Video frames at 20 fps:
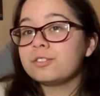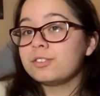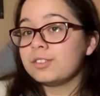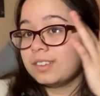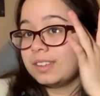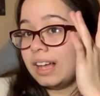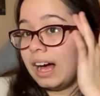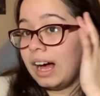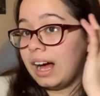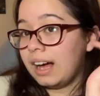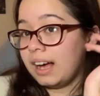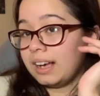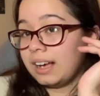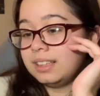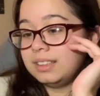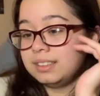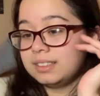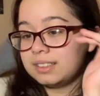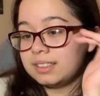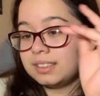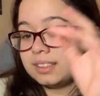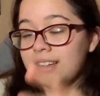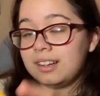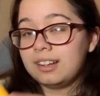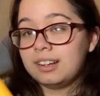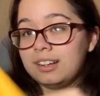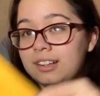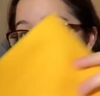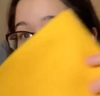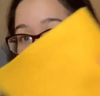for the eyes
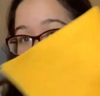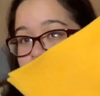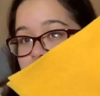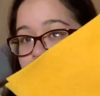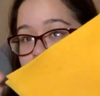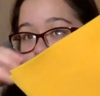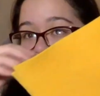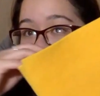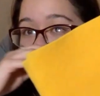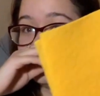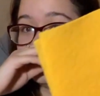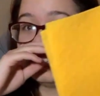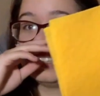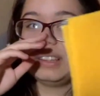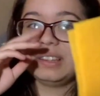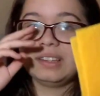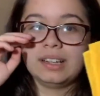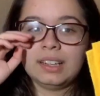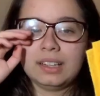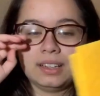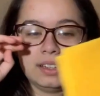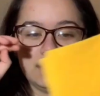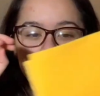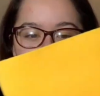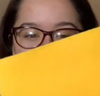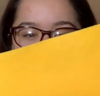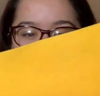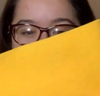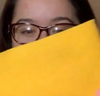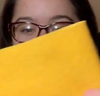of the
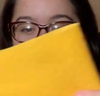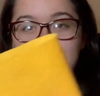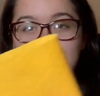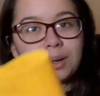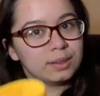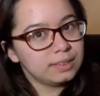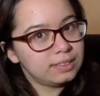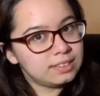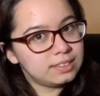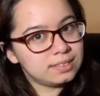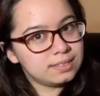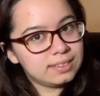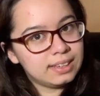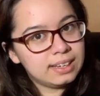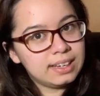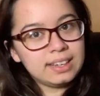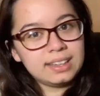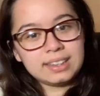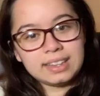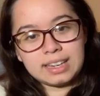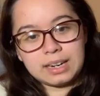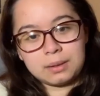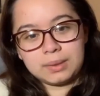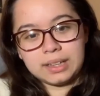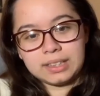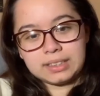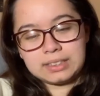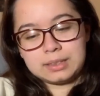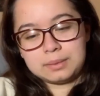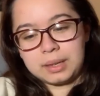birds that I'm
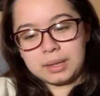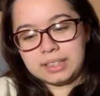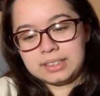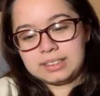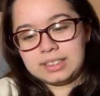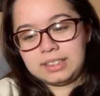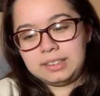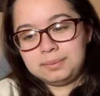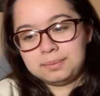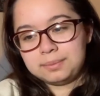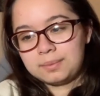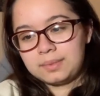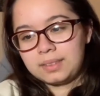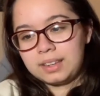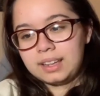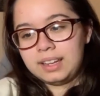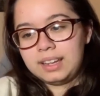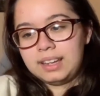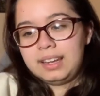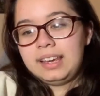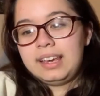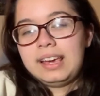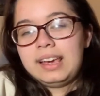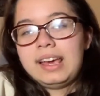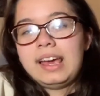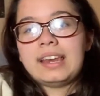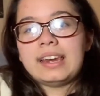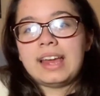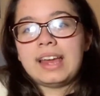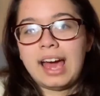customizing.
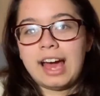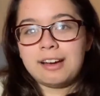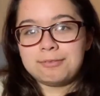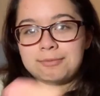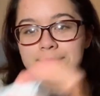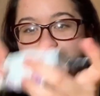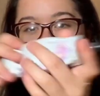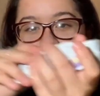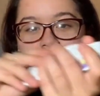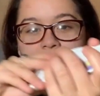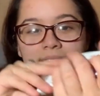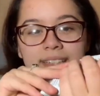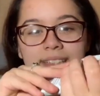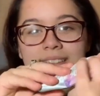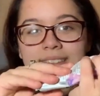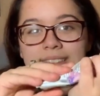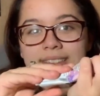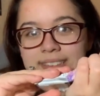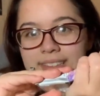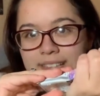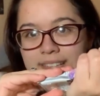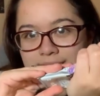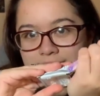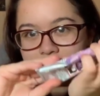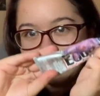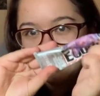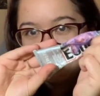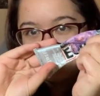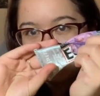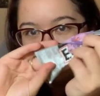And I have my
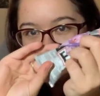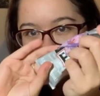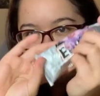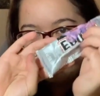E6000 glue.